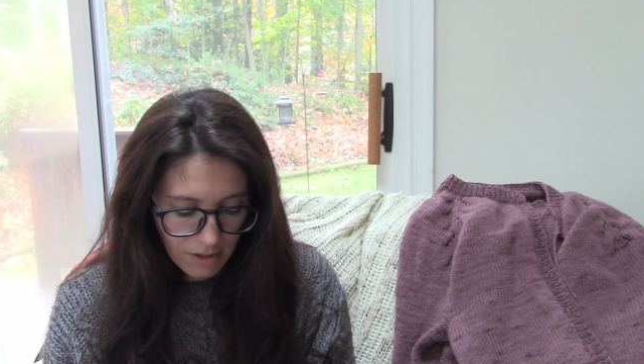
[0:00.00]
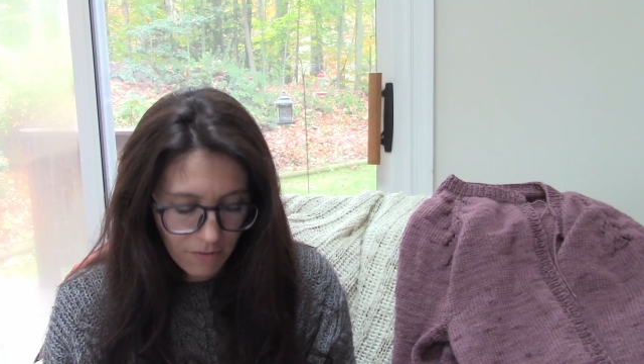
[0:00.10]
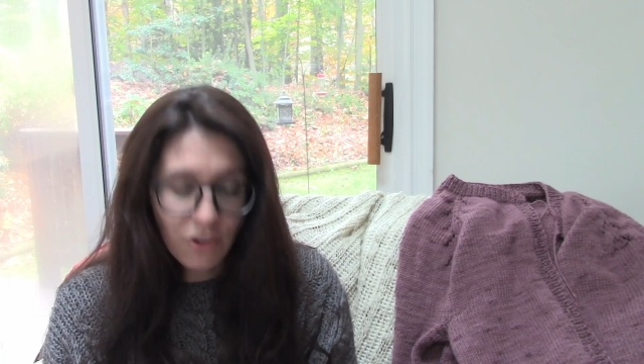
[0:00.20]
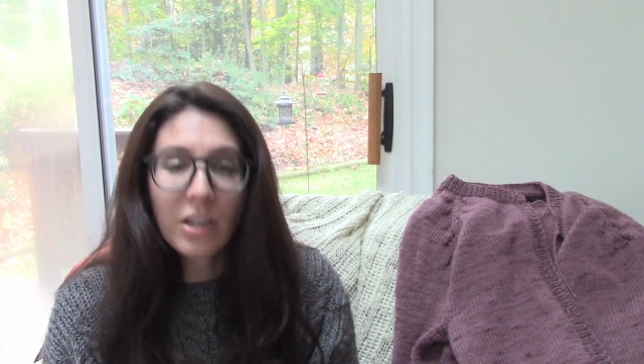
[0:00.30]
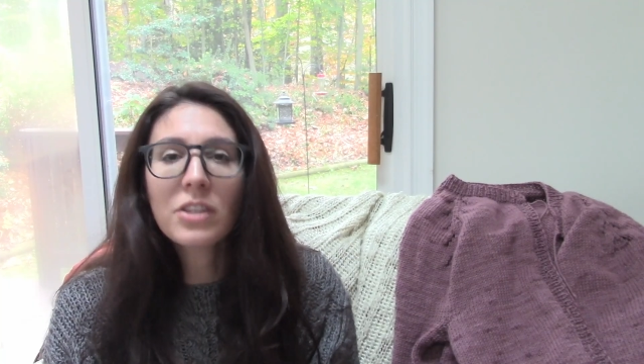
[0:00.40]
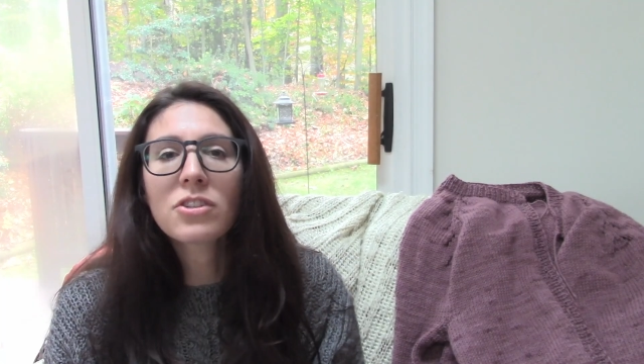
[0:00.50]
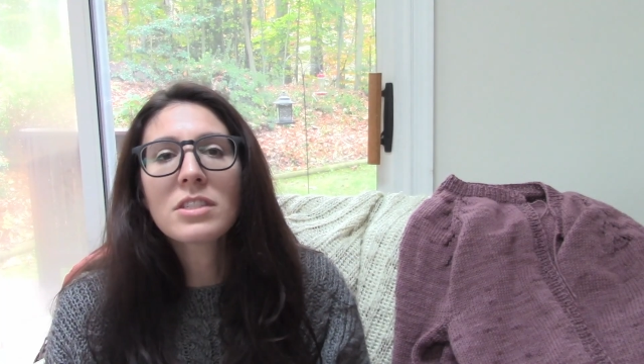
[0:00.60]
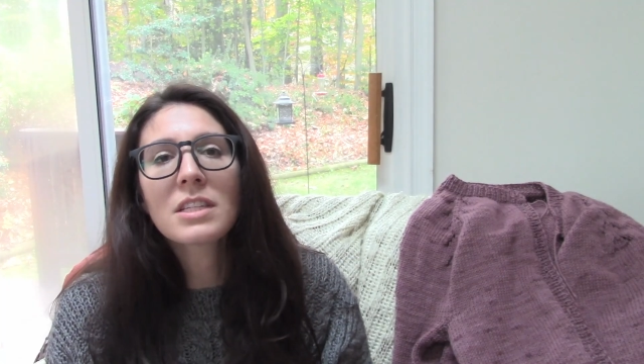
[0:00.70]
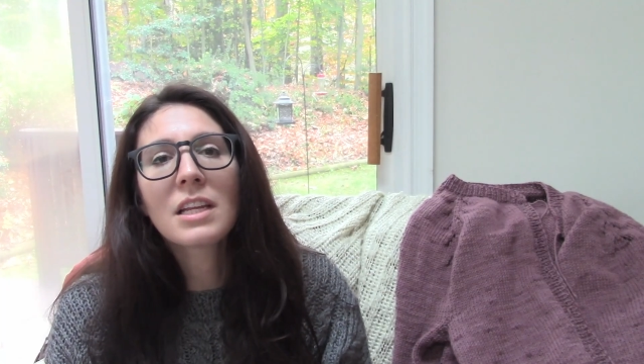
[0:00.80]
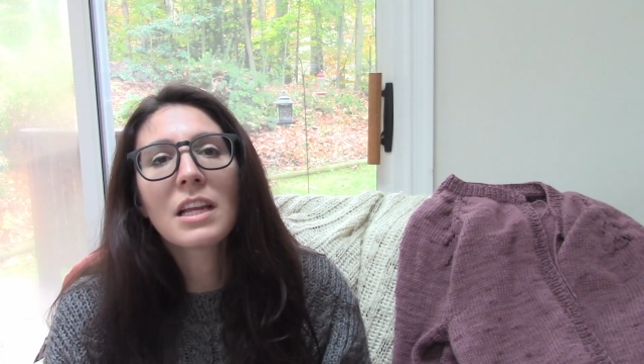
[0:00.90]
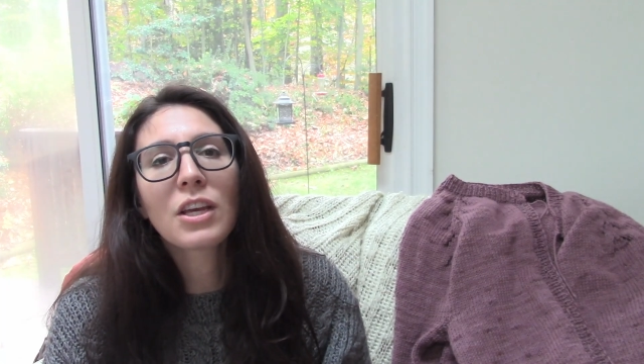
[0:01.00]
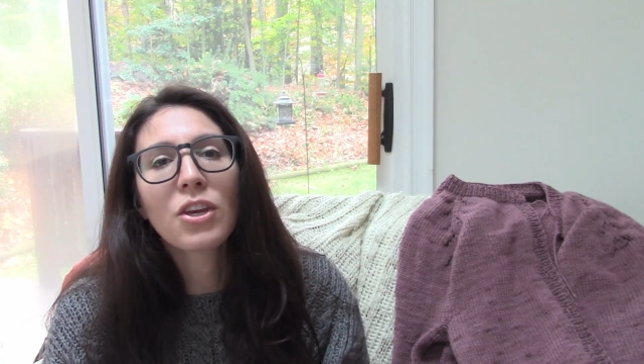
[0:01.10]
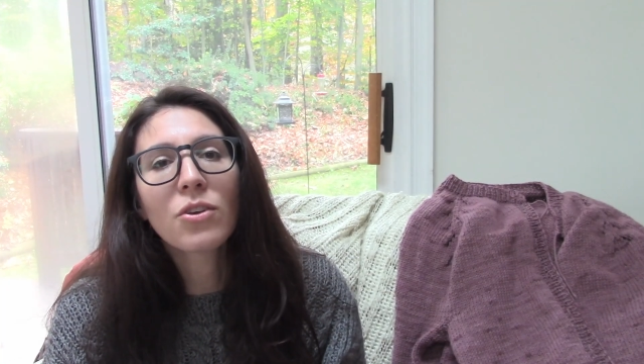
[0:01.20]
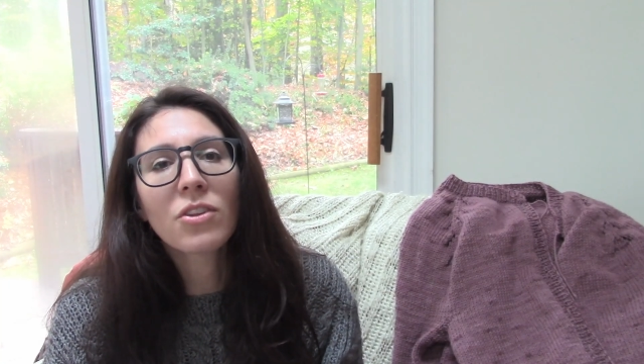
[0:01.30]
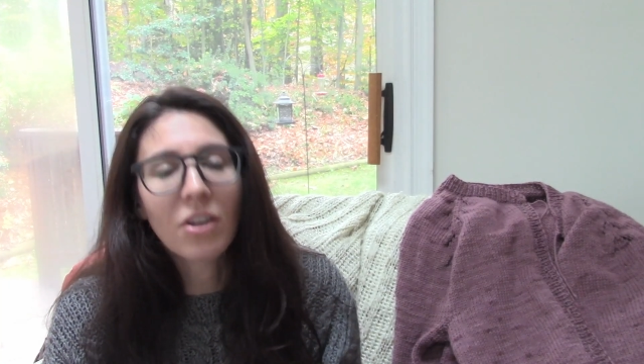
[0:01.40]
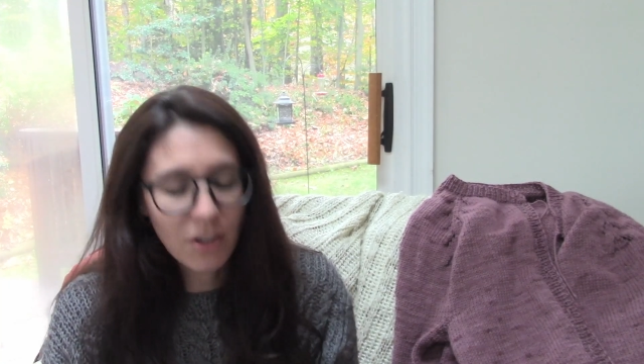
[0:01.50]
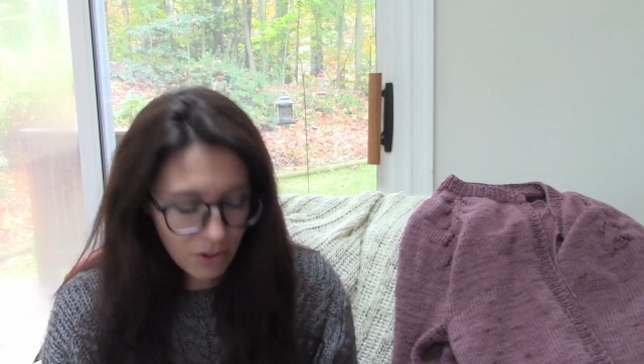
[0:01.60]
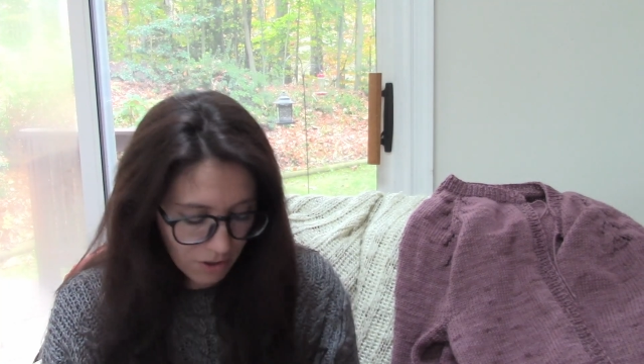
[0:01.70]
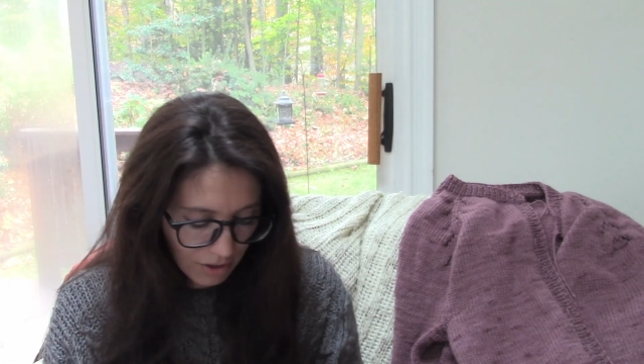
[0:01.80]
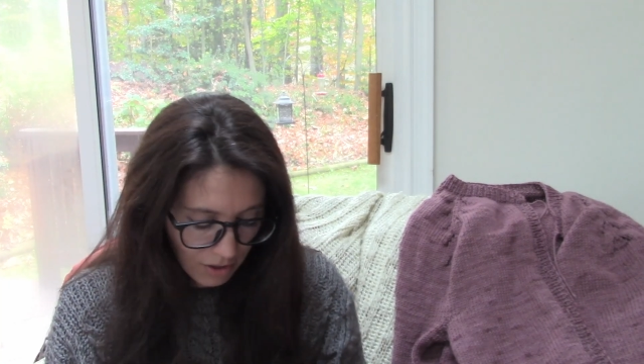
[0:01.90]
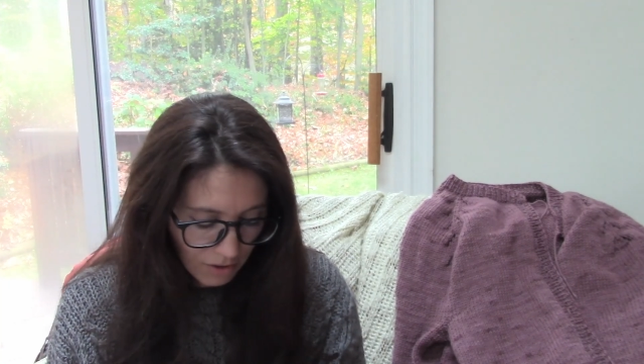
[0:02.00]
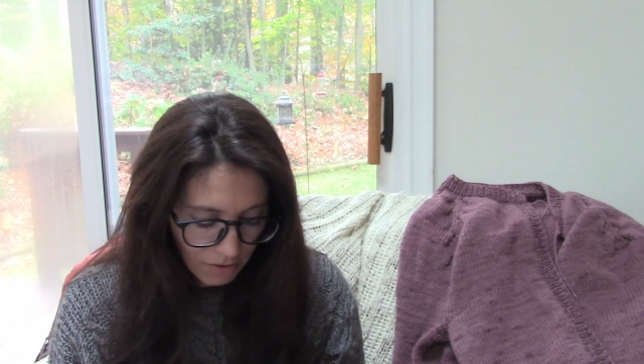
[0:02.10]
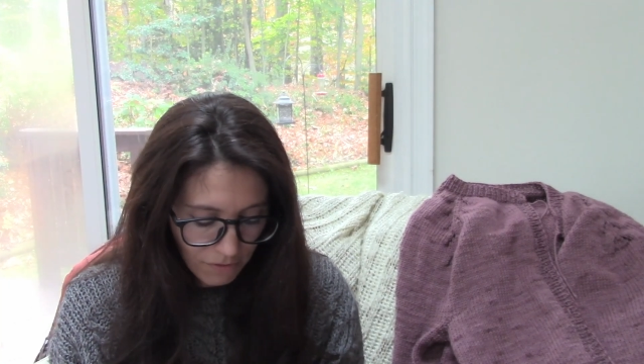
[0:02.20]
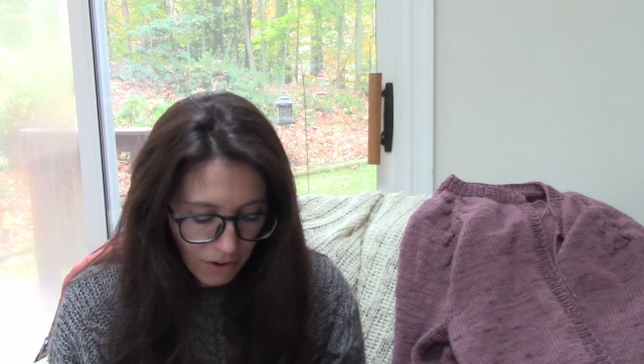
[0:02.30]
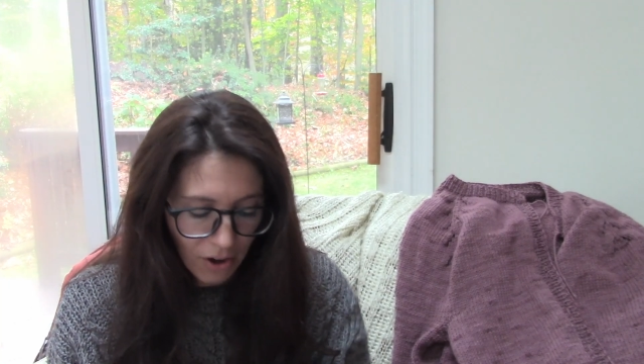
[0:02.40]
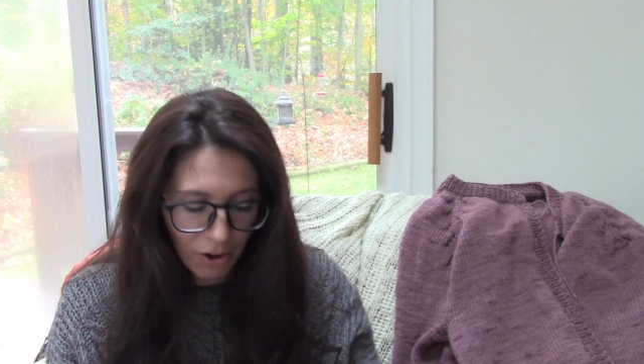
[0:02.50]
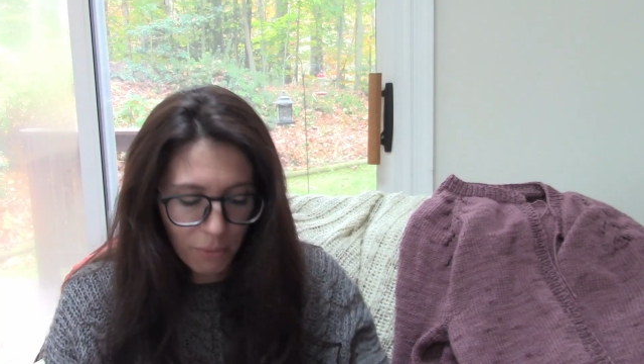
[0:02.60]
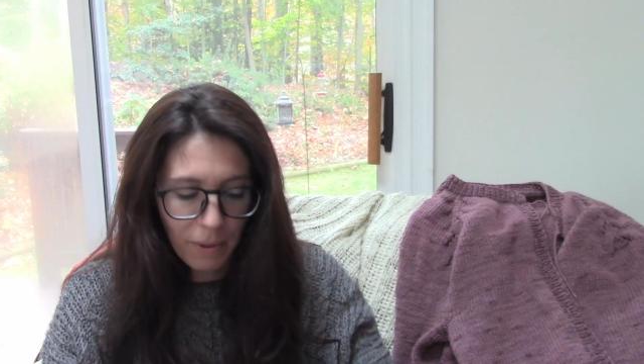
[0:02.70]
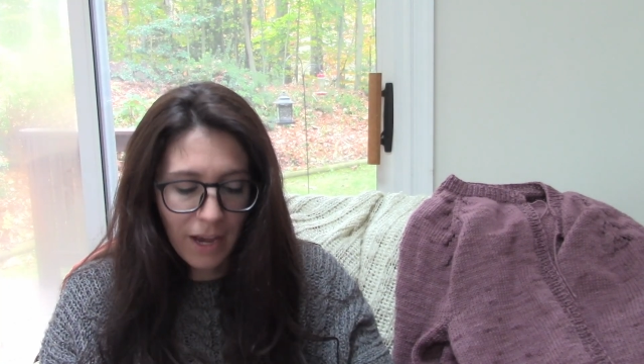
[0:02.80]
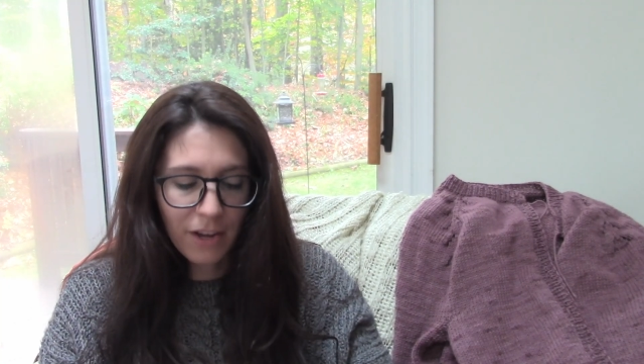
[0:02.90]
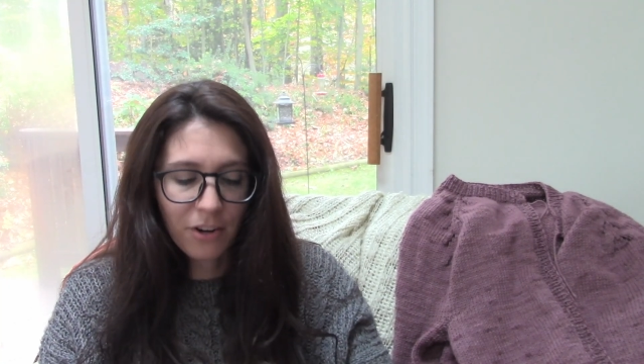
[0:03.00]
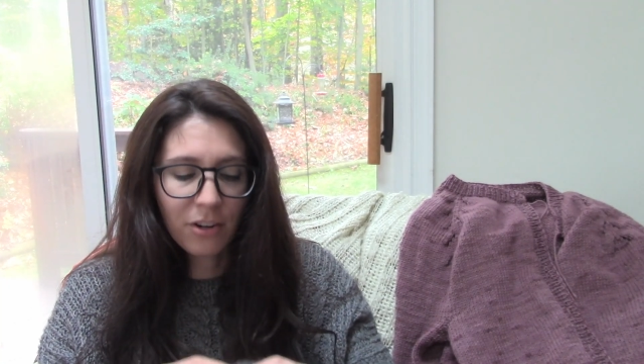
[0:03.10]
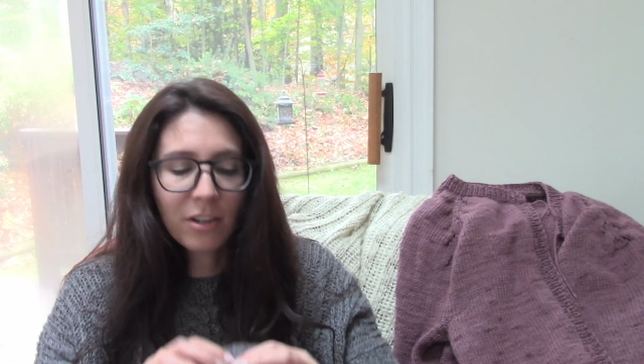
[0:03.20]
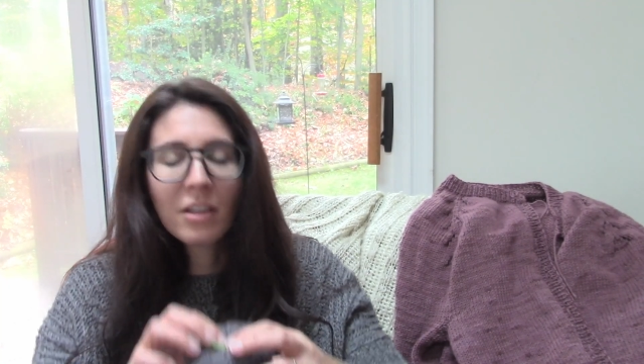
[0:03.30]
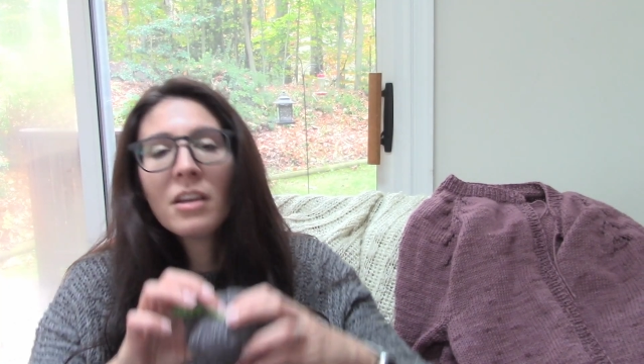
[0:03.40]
if you're interested in a cute little fall pattern,